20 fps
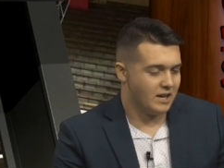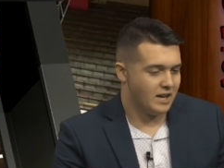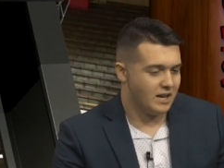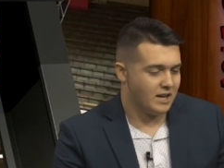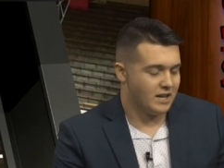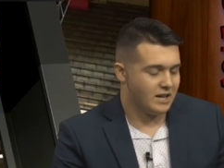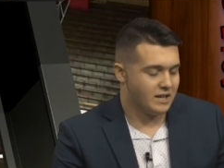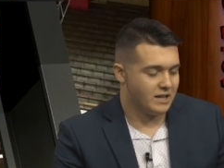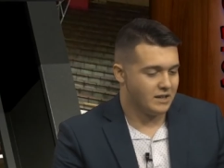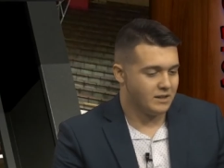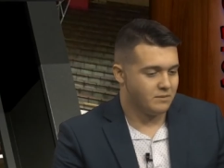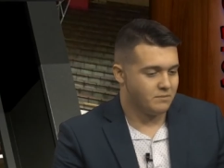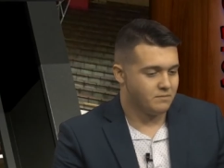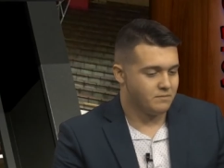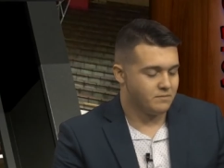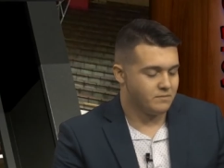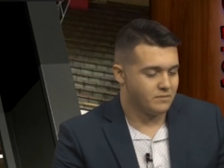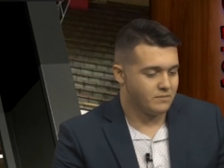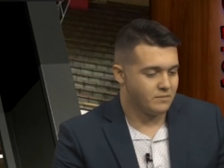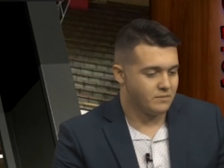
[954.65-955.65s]
Uh,
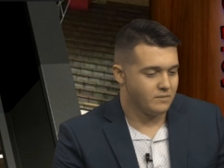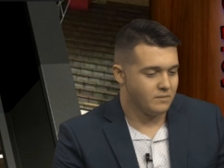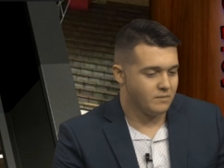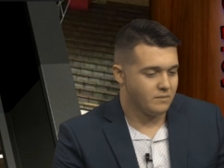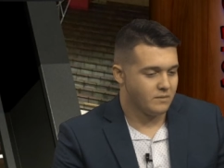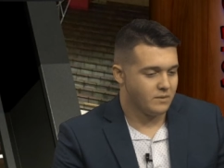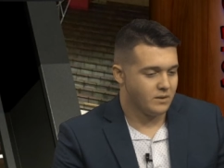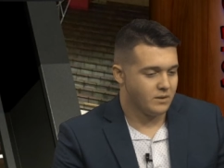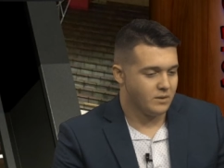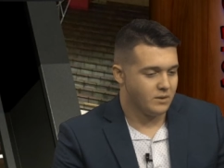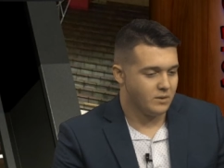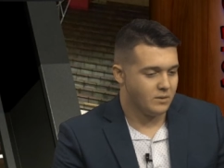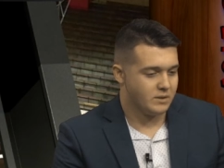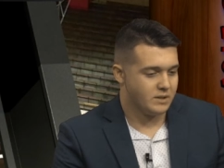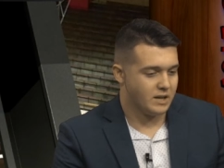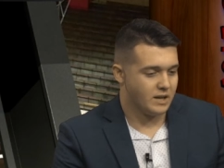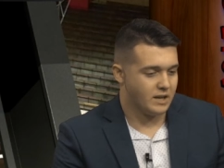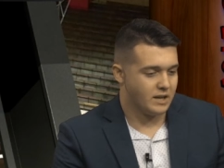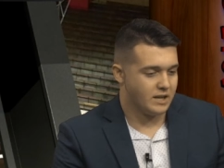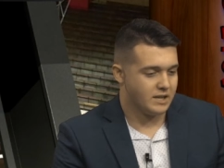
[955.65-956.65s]
who was
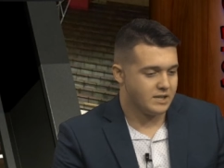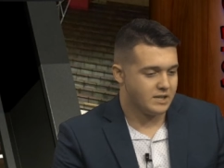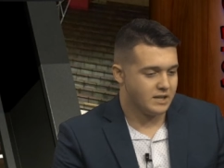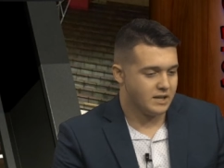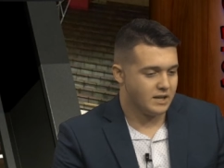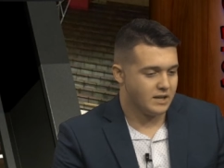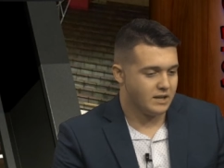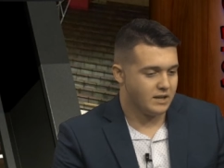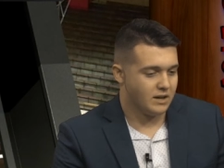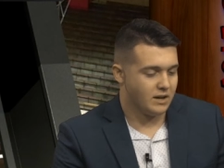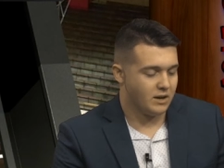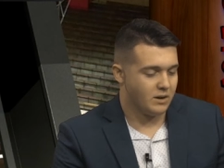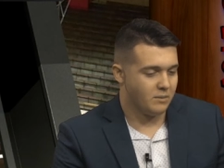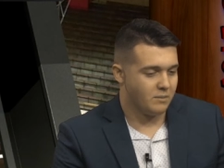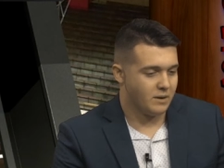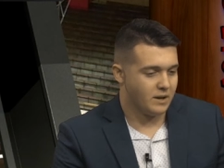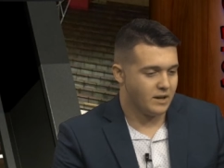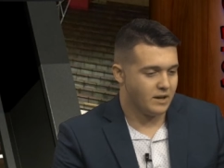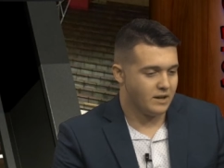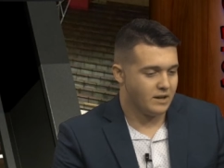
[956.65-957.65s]
that against again? Oh
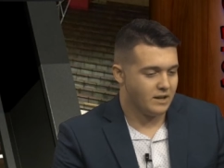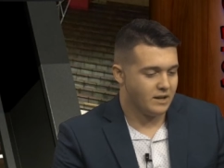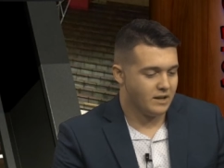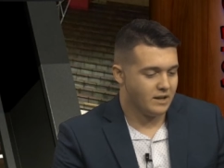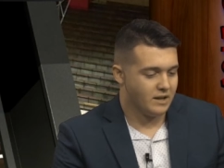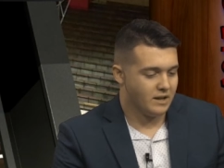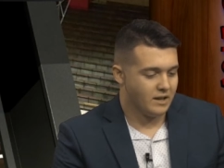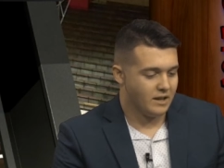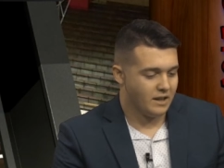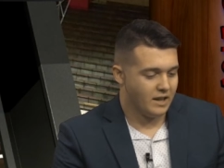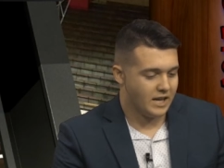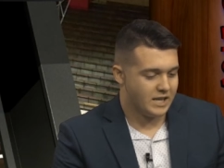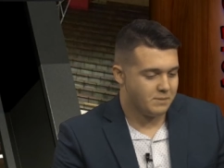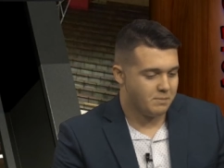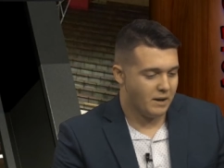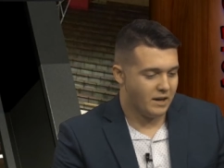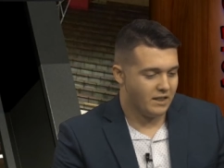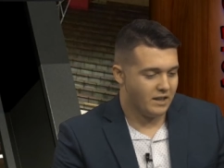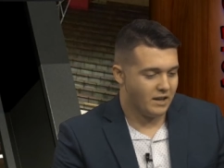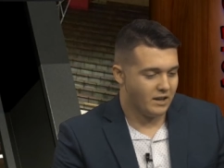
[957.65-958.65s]
man, that's
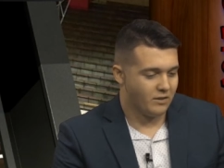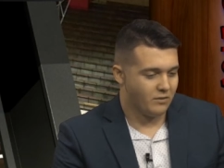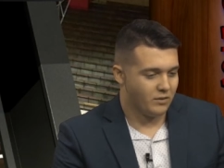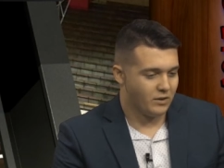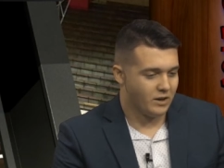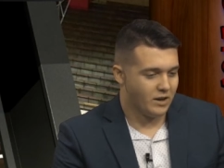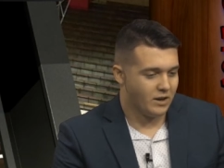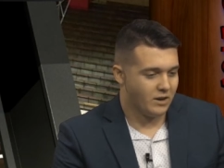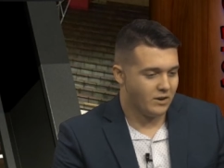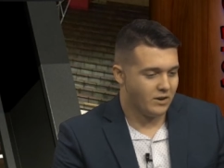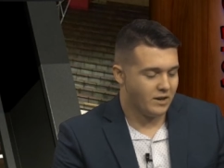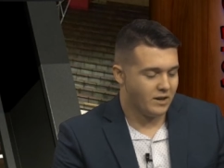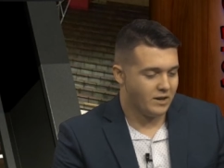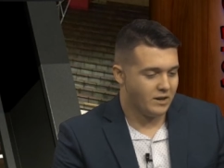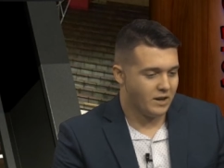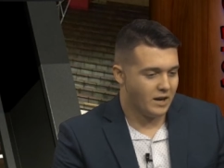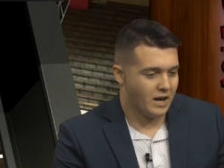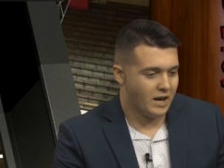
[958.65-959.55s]
bad that you forgot already.